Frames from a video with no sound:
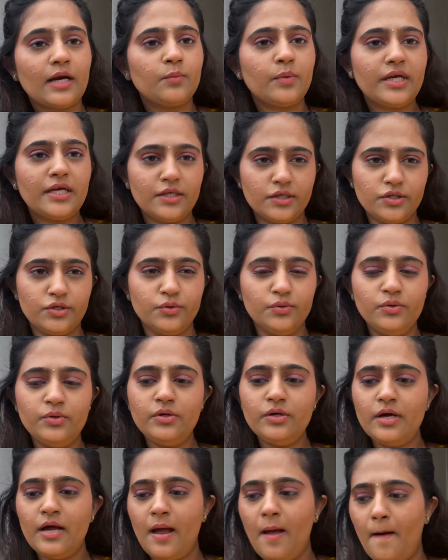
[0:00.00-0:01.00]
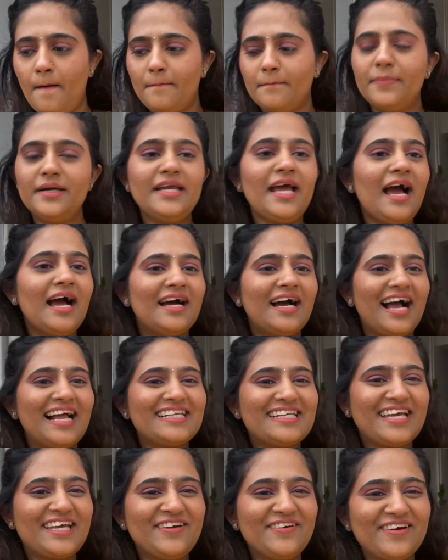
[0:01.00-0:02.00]
we can do. But yeah, I'll
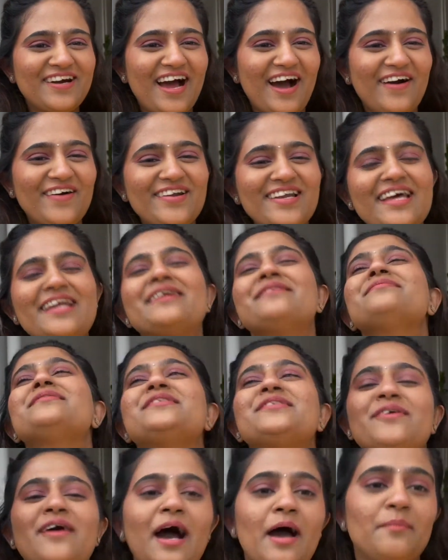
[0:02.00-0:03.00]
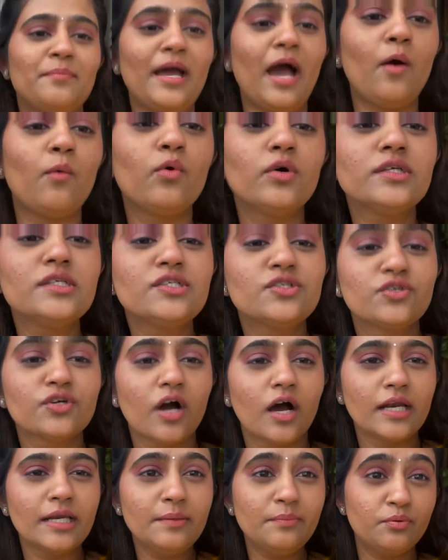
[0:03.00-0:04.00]
take you around and I'm so happy. I wore this
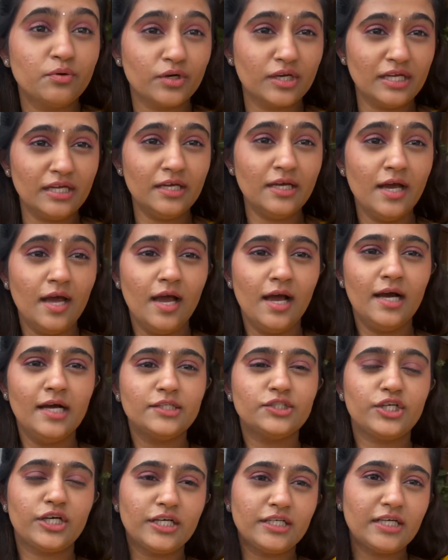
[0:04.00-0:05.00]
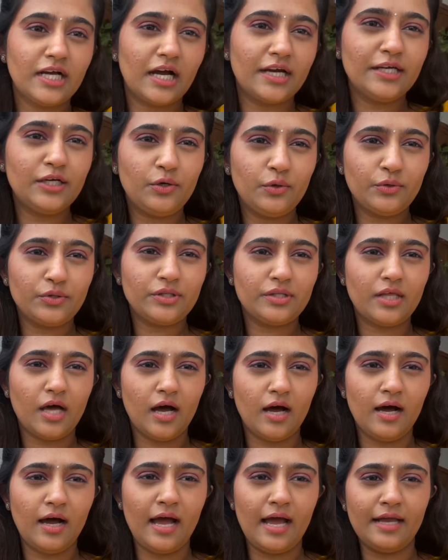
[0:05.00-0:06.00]
really pretty chikankari
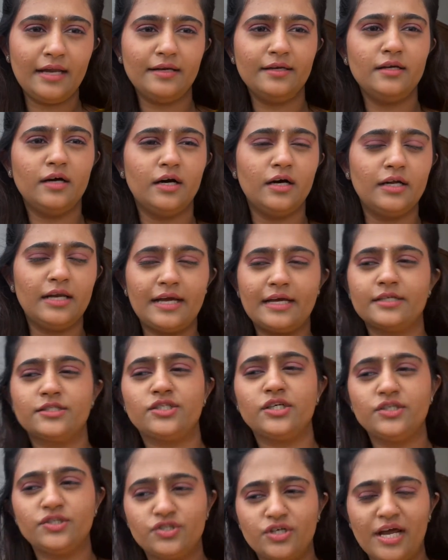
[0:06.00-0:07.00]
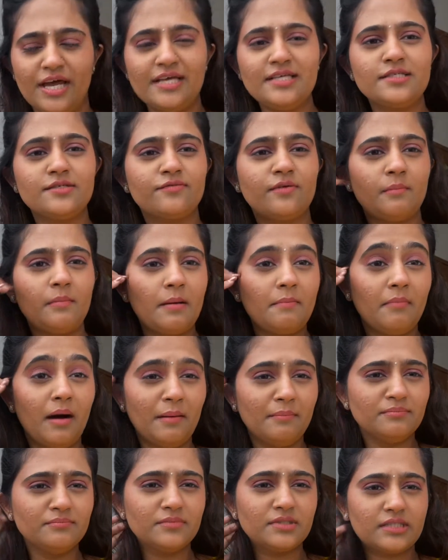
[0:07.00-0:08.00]
kurta and uh, like it's a dress from my
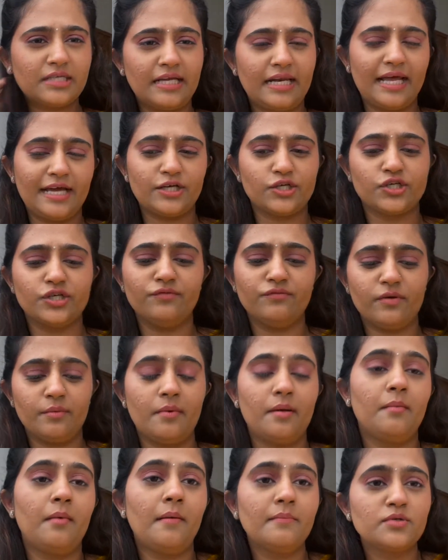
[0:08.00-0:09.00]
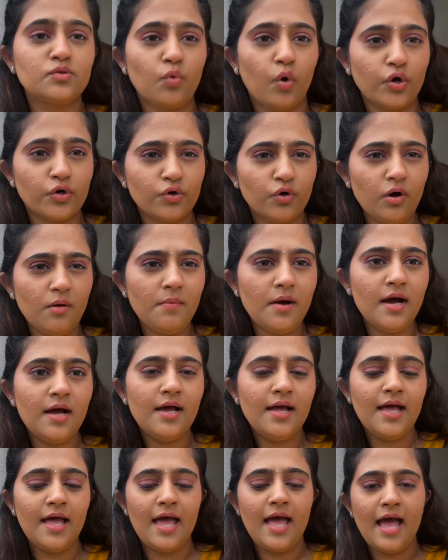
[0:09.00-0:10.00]
mom's collection, from my mom's wardrobe.
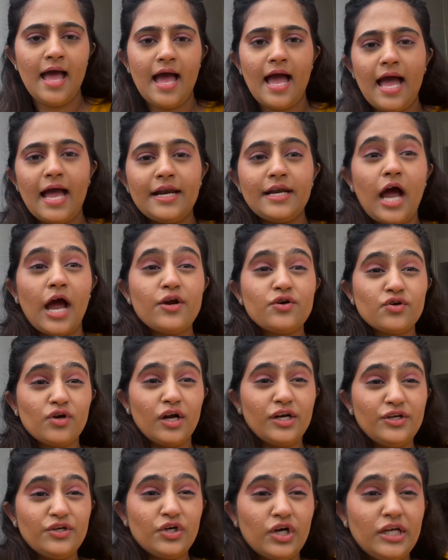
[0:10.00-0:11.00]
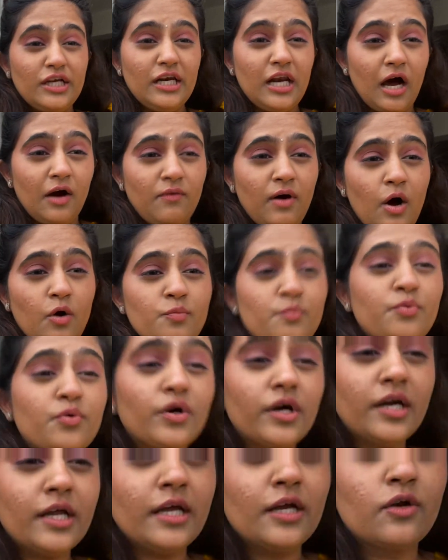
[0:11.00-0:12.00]
And I really, really love how
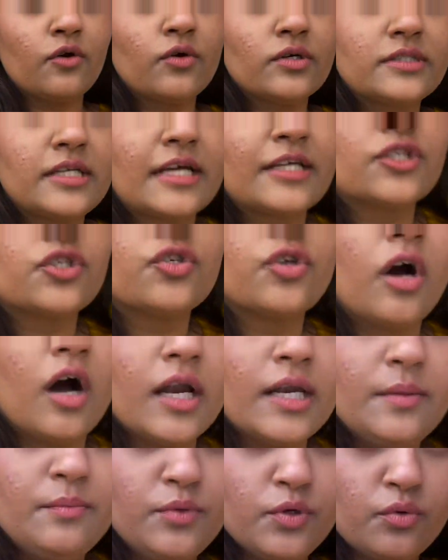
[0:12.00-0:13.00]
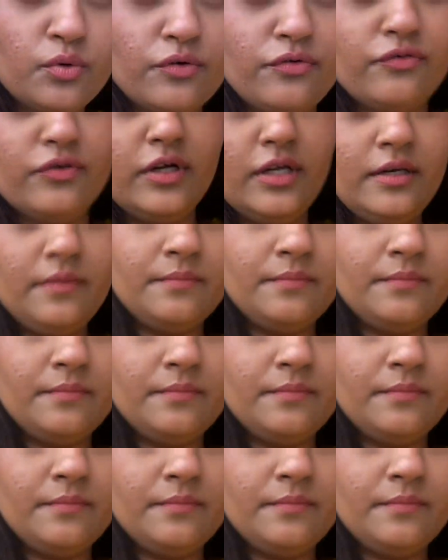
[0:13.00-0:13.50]
pretty it looks like. It's really beautiful.